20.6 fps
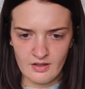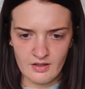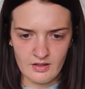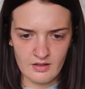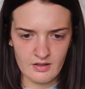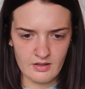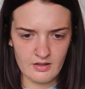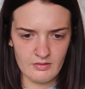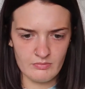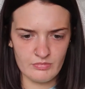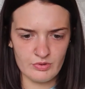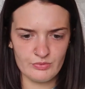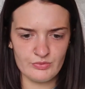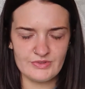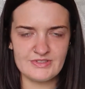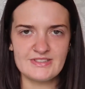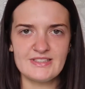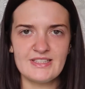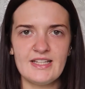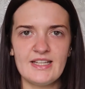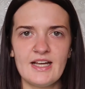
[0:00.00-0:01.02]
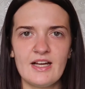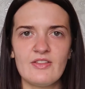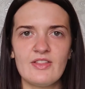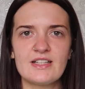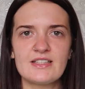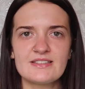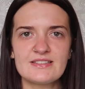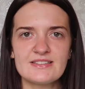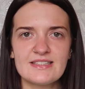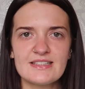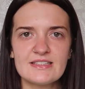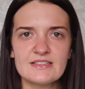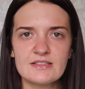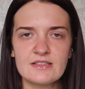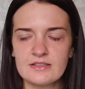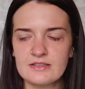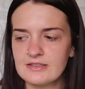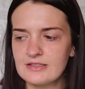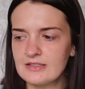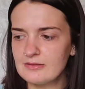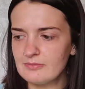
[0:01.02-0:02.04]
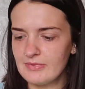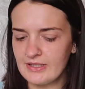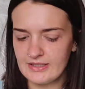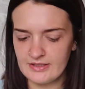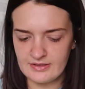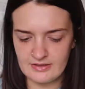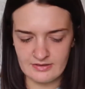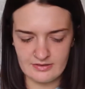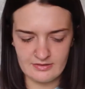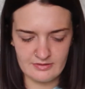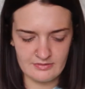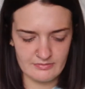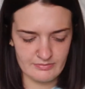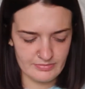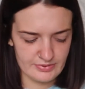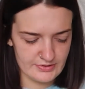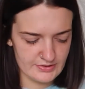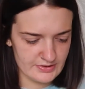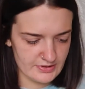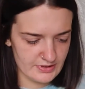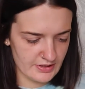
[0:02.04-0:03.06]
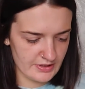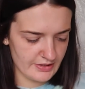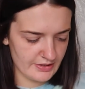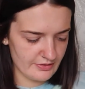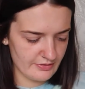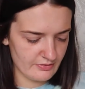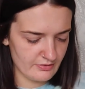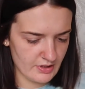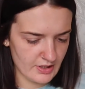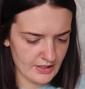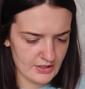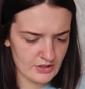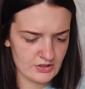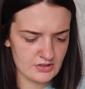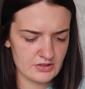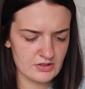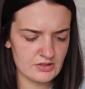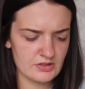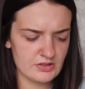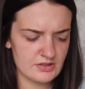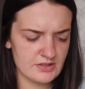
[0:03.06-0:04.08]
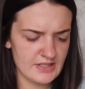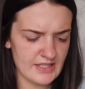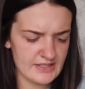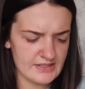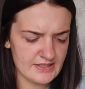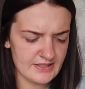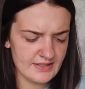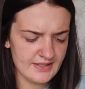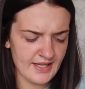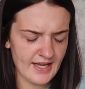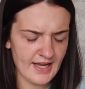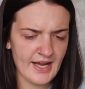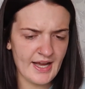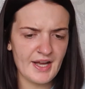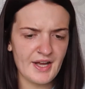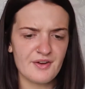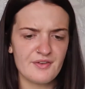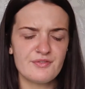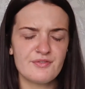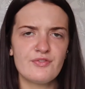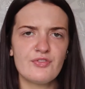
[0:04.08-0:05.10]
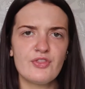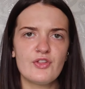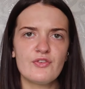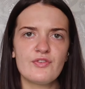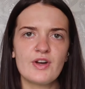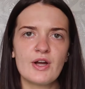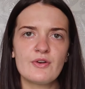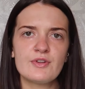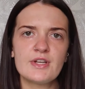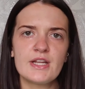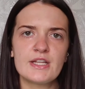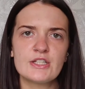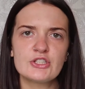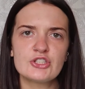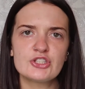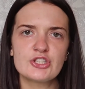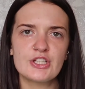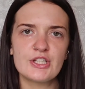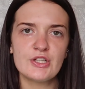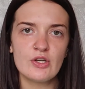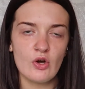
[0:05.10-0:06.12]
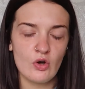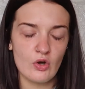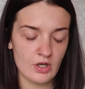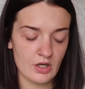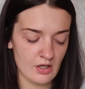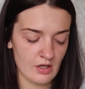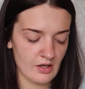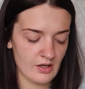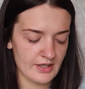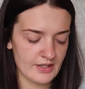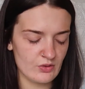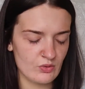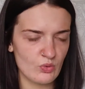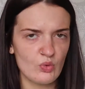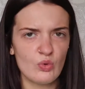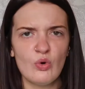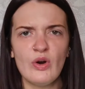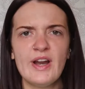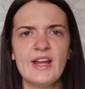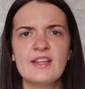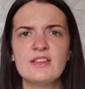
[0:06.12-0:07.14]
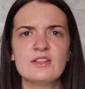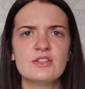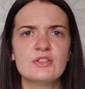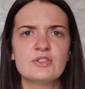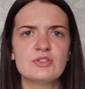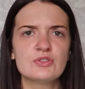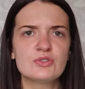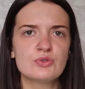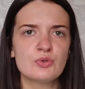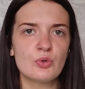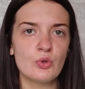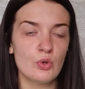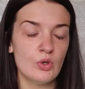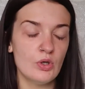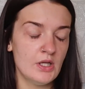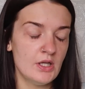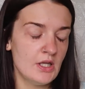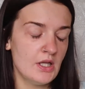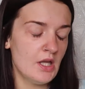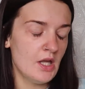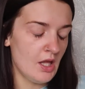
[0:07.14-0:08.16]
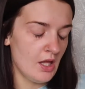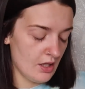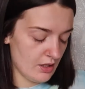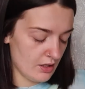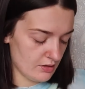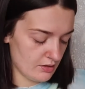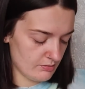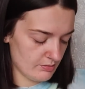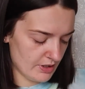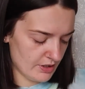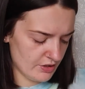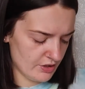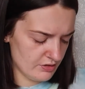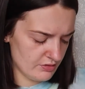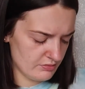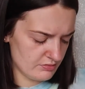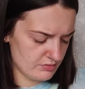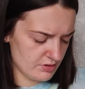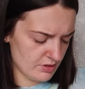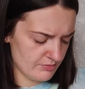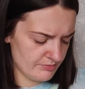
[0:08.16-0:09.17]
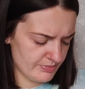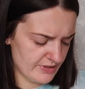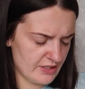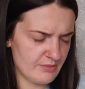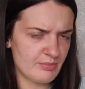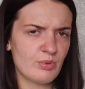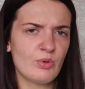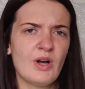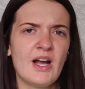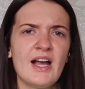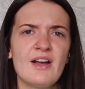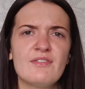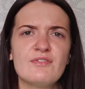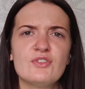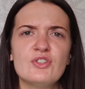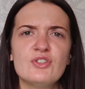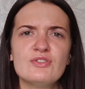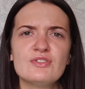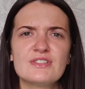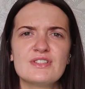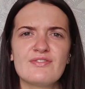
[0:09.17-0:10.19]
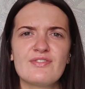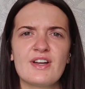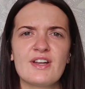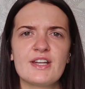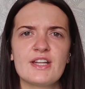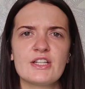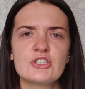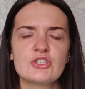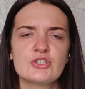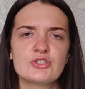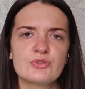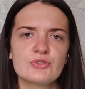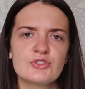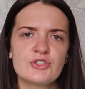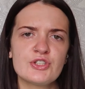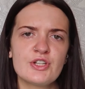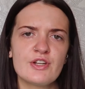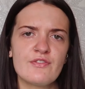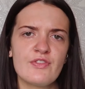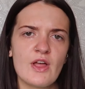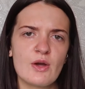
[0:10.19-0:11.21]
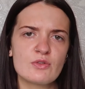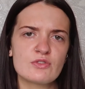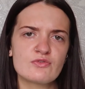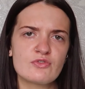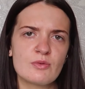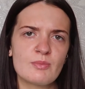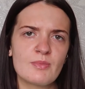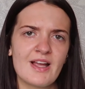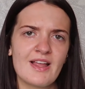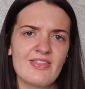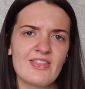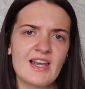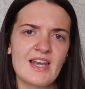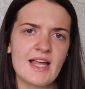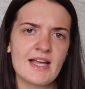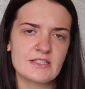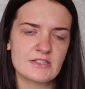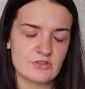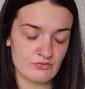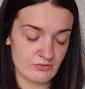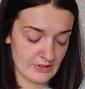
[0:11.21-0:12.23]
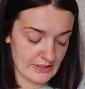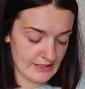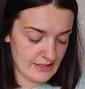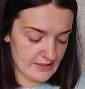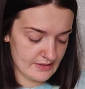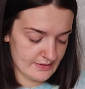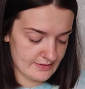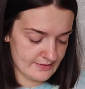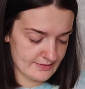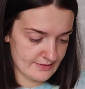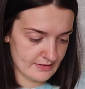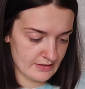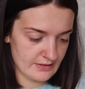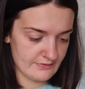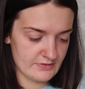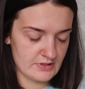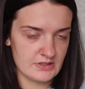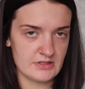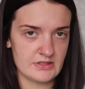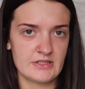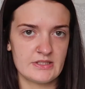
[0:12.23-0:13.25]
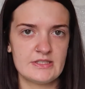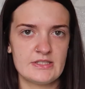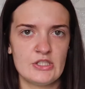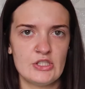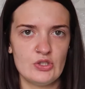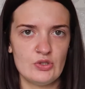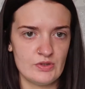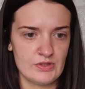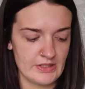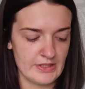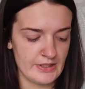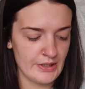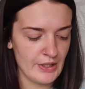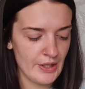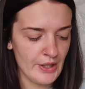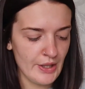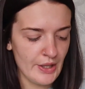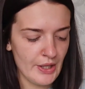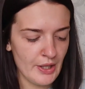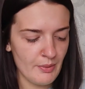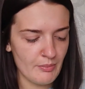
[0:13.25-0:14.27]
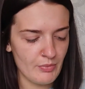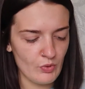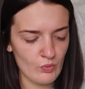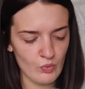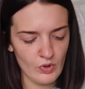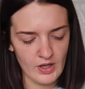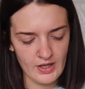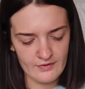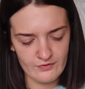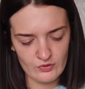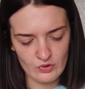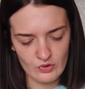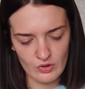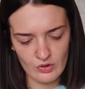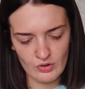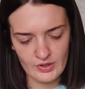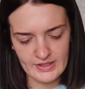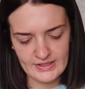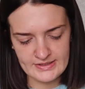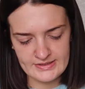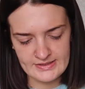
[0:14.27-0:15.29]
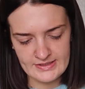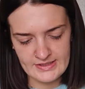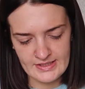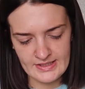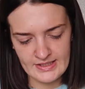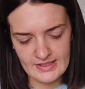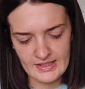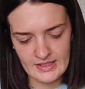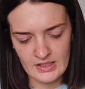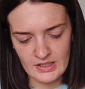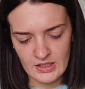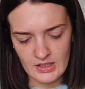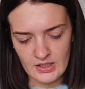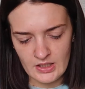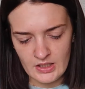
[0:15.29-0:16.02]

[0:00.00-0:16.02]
But we'll see how that sits under the makeup. So they didn't have the foundation online or in the store. I know some people have used the foundation, so I don't know if that was from like the last release and they discontinued it. But what I've got is the